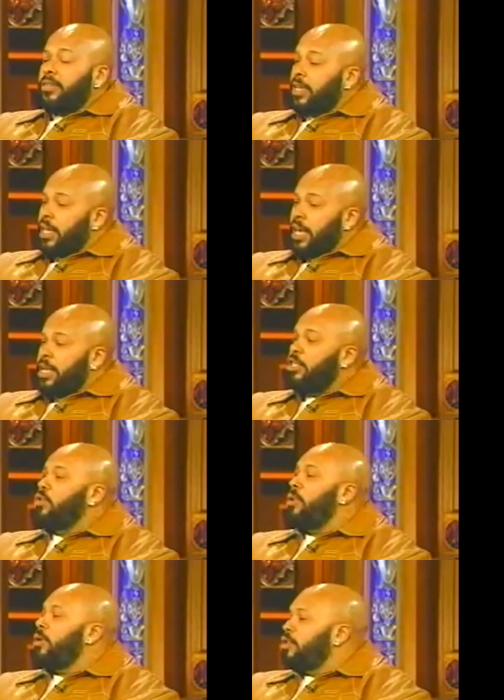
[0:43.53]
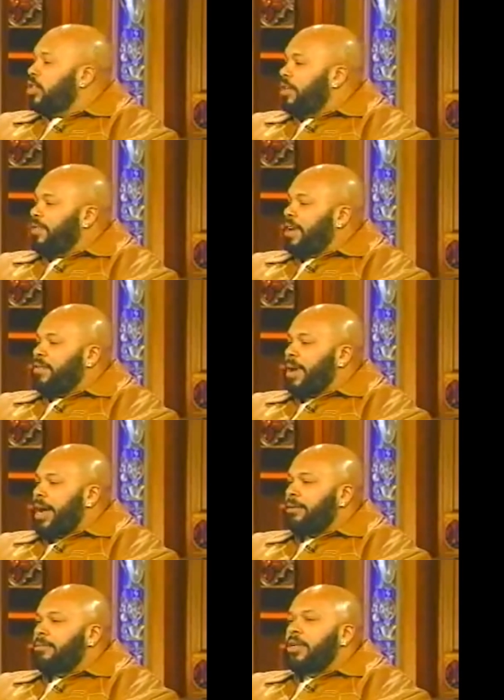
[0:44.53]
So the kids, you don't want to go to jail forever, right?